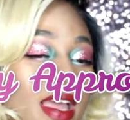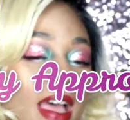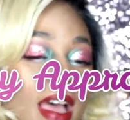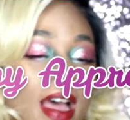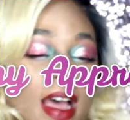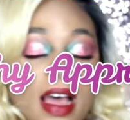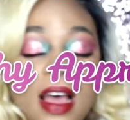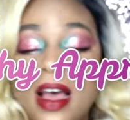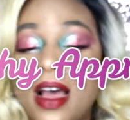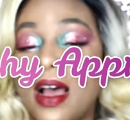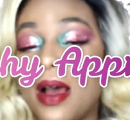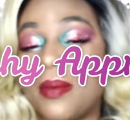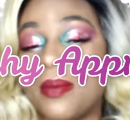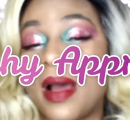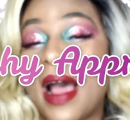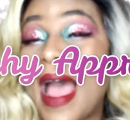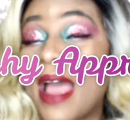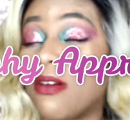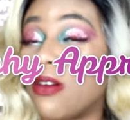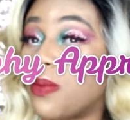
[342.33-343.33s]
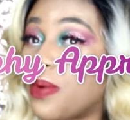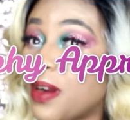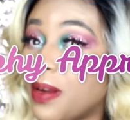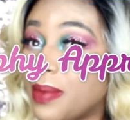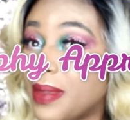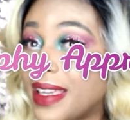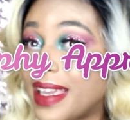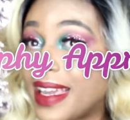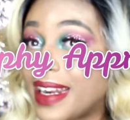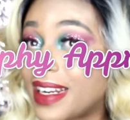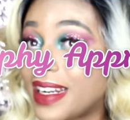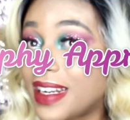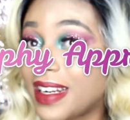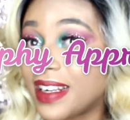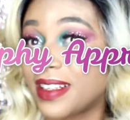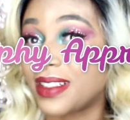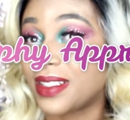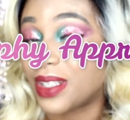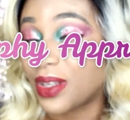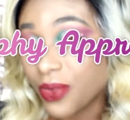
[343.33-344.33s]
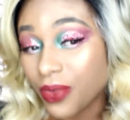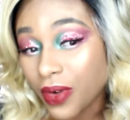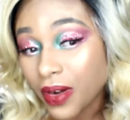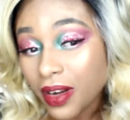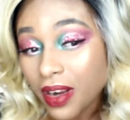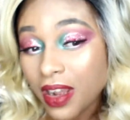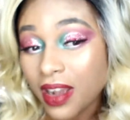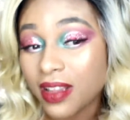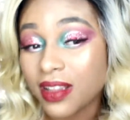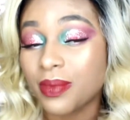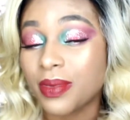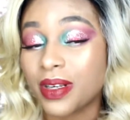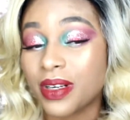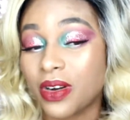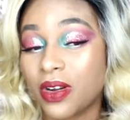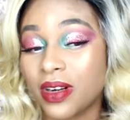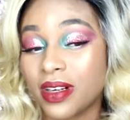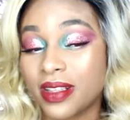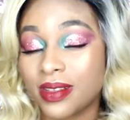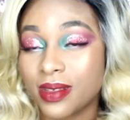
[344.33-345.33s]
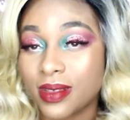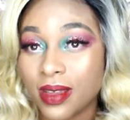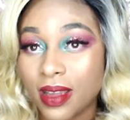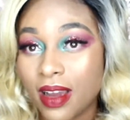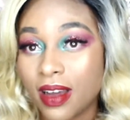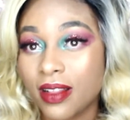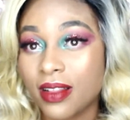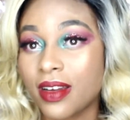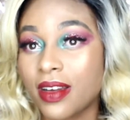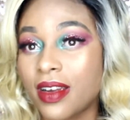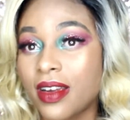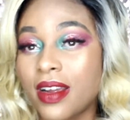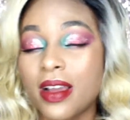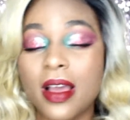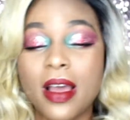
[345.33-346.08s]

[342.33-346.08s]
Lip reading: I will probably get it in a different color, but not this color.